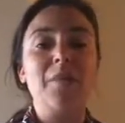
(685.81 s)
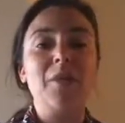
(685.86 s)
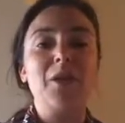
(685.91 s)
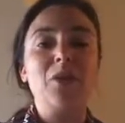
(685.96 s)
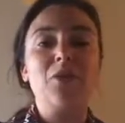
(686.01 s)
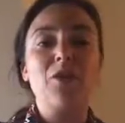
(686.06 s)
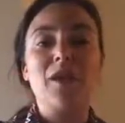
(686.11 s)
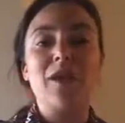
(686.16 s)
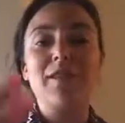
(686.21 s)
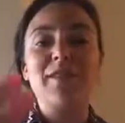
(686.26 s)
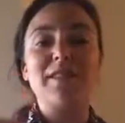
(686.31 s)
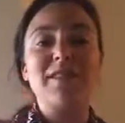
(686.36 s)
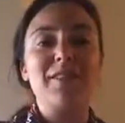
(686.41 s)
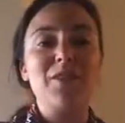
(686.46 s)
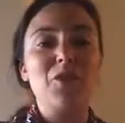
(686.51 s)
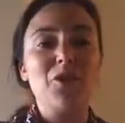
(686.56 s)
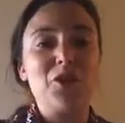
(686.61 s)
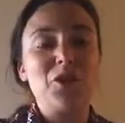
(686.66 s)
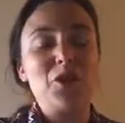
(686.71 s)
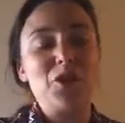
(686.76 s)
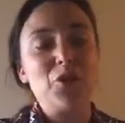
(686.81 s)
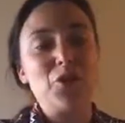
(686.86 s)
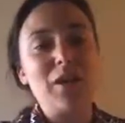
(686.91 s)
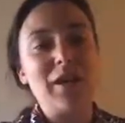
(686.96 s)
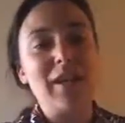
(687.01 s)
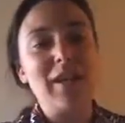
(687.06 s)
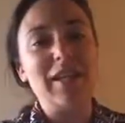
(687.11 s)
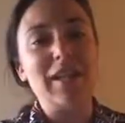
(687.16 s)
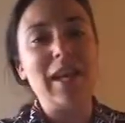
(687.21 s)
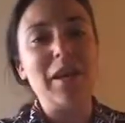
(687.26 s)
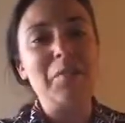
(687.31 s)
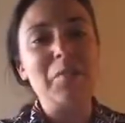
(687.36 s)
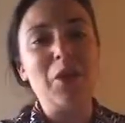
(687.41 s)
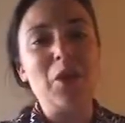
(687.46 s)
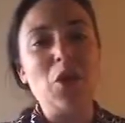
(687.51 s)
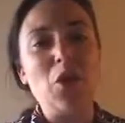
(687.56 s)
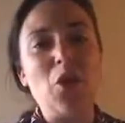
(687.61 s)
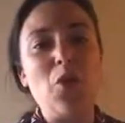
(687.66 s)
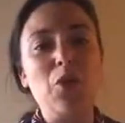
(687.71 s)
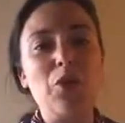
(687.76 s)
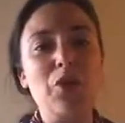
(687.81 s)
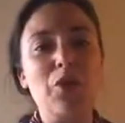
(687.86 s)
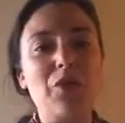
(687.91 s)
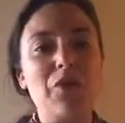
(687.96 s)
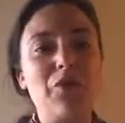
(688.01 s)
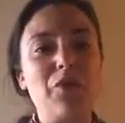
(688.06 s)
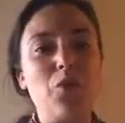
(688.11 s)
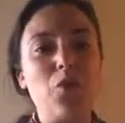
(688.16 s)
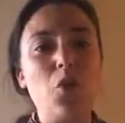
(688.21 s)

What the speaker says: you guys, as you're joining, let me know sort of